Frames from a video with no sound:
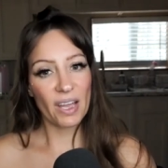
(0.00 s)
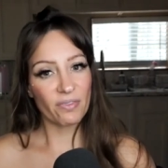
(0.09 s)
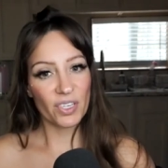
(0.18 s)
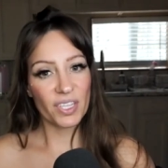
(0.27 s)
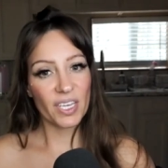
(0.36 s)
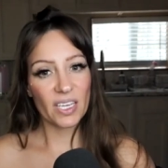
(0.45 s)

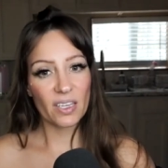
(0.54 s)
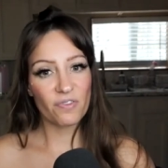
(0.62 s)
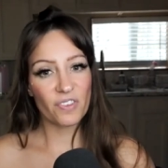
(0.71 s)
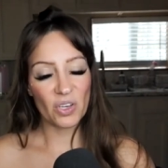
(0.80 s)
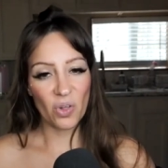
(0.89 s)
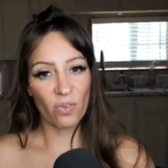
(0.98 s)
everything can
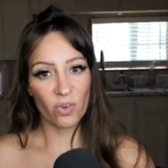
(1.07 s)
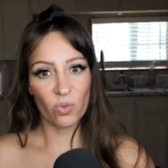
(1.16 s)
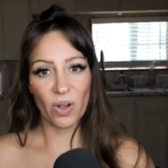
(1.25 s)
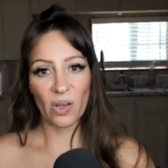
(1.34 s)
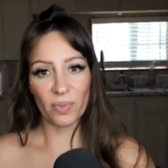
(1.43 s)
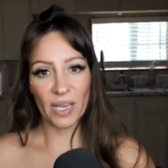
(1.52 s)
feel
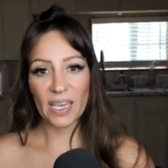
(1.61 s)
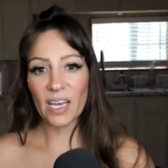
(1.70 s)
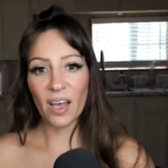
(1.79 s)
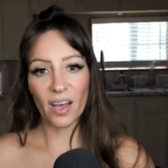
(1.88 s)
overwhelming